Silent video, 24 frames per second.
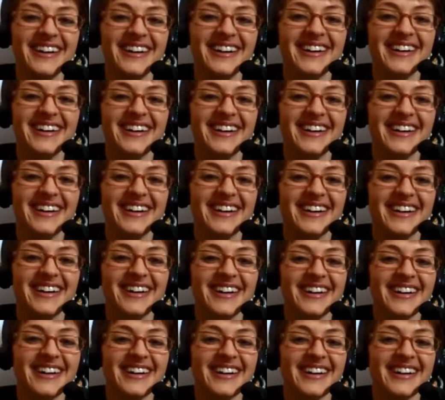
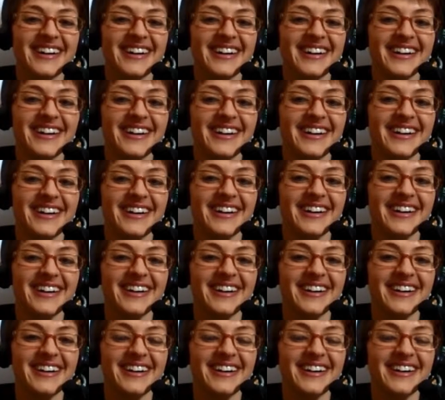
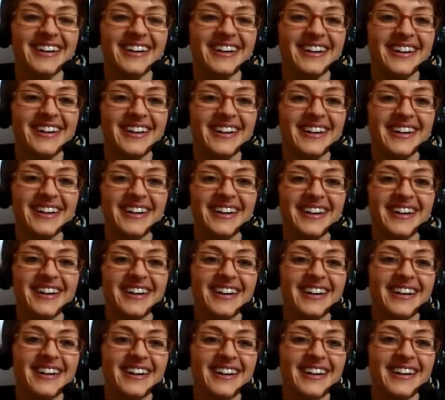
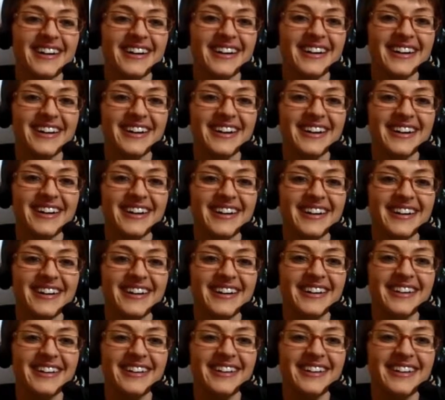
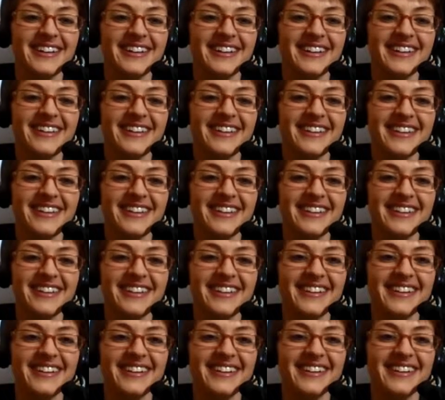
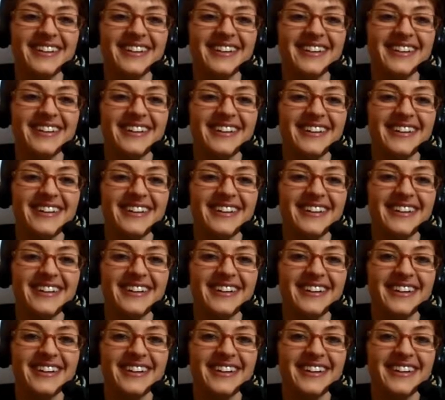
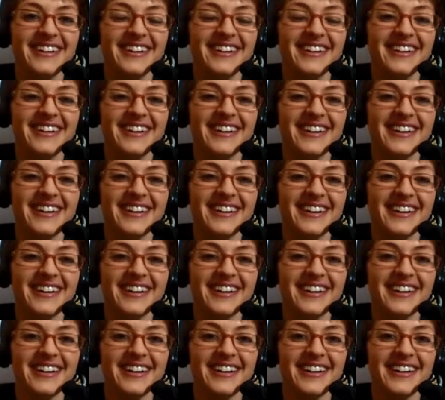
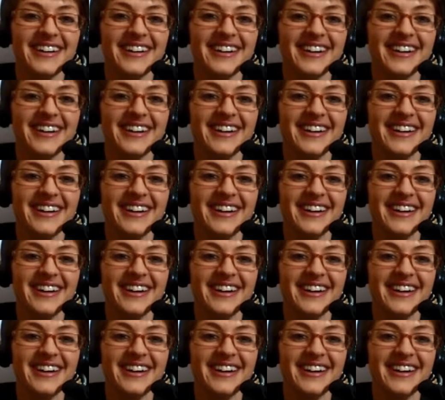[no speech]